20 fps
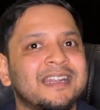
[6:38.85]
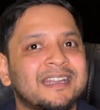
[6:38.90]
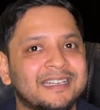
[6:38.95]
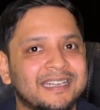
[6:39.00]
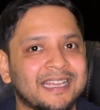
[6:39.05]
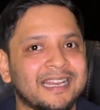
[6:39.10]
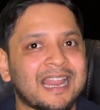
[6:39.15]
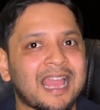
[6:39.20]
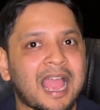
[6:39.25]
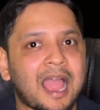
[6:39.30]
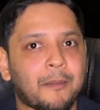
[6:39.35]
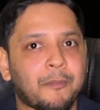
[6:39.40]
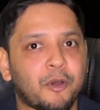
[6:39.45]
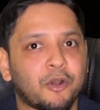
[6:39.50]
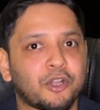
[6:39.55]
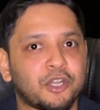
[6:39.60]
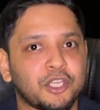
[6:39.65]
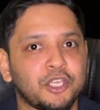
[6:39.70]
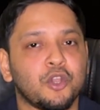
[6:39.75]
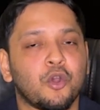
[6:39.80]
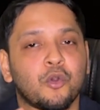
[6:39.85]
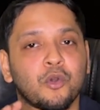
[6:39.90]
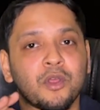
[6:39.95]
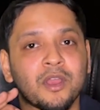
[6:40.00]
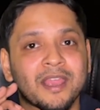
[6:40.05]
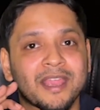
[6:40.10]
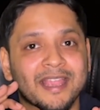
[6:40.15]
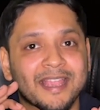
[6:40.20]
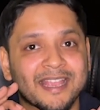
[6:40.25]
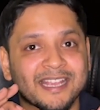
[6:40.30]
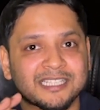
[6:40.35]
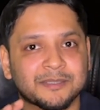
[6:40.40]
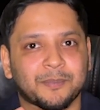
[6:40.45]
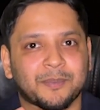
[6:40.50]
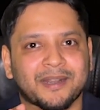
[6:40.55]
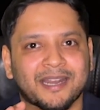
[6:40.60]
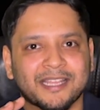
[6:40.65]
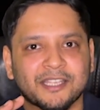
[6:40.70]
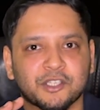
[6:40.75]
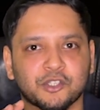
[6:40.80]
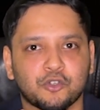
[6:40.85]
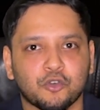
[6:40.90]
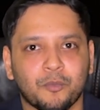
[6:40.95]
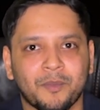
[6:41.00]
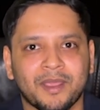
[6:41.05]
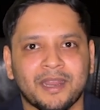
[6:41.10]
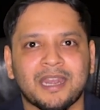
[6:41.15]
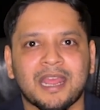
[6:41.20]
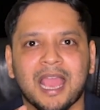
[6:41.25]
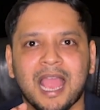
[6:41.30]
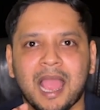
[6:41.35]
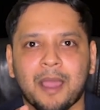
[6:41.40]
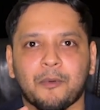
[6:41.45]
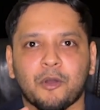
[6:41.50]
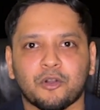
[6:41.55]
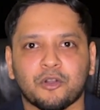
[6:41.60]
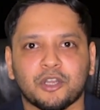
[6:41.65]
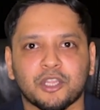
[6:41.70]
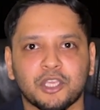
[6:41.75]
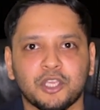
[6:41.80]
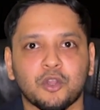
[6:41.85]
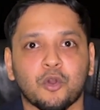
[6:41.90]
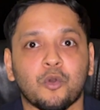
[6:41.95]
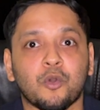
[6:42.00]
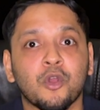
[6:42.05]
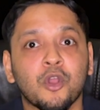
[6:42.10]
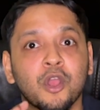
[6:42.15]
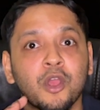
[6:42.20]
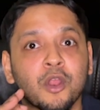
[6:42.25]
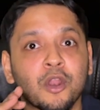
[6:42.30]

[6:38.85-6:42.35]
tell about your expertise domain, about your